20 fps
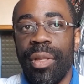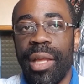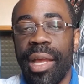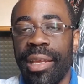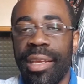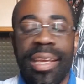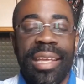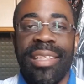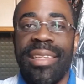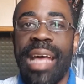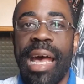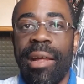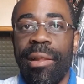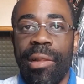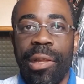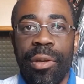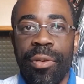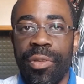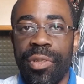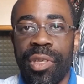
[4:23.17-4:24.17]
you can
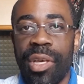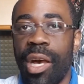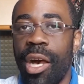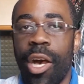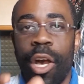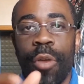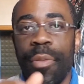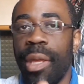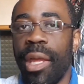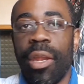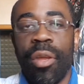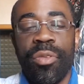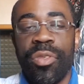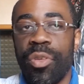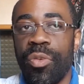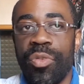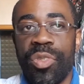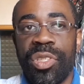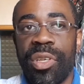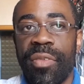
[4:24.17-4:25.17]
download. I hope they don't
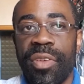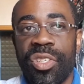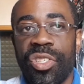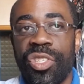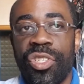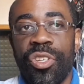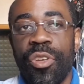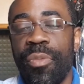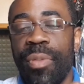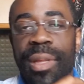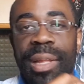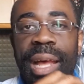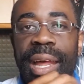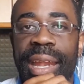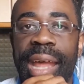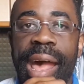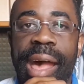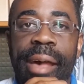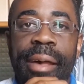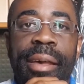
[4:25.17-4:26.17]
do something stupid like
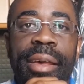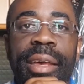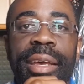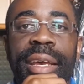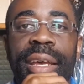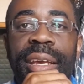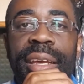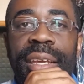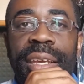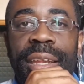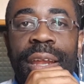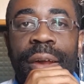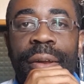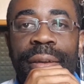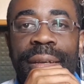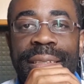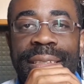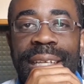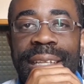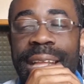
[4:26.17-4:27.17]
that, you know,
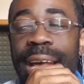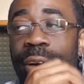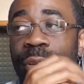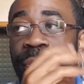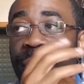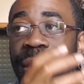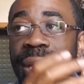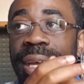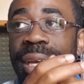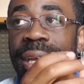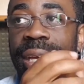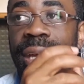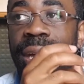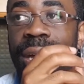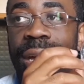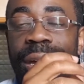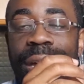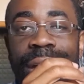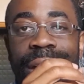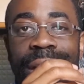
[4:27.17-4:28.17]
because then that would be
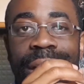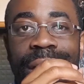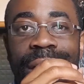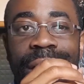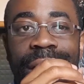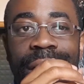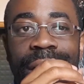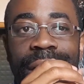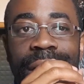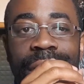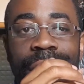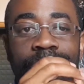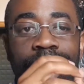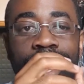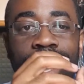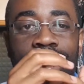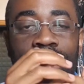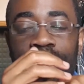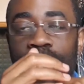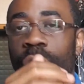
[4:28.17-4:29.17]

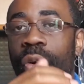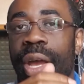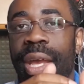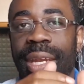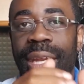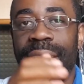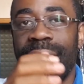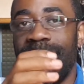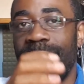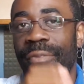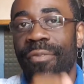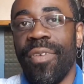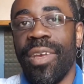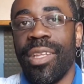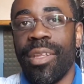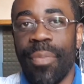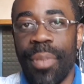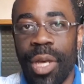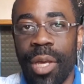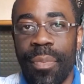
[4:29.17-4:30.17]
annoying and defeat
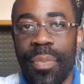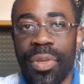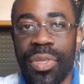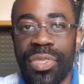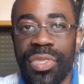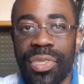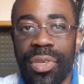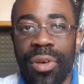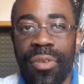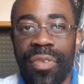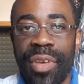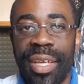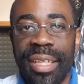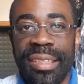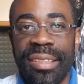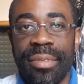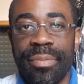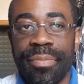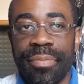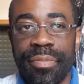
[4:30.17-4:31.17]
the purpose of
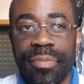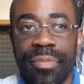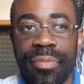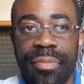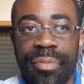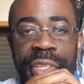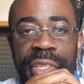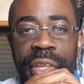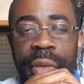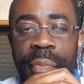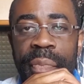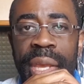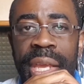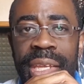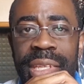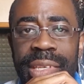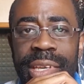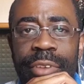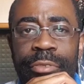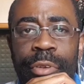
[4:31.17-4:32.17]
it. The
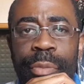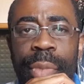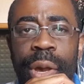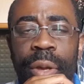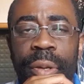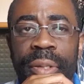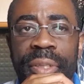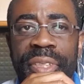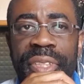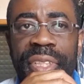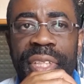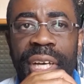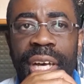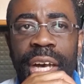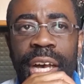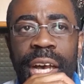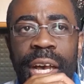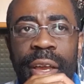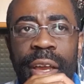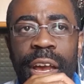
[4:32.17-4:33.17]
media remote,
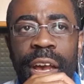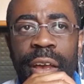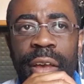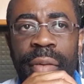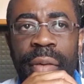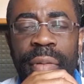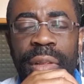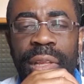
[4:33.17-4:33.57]
I remember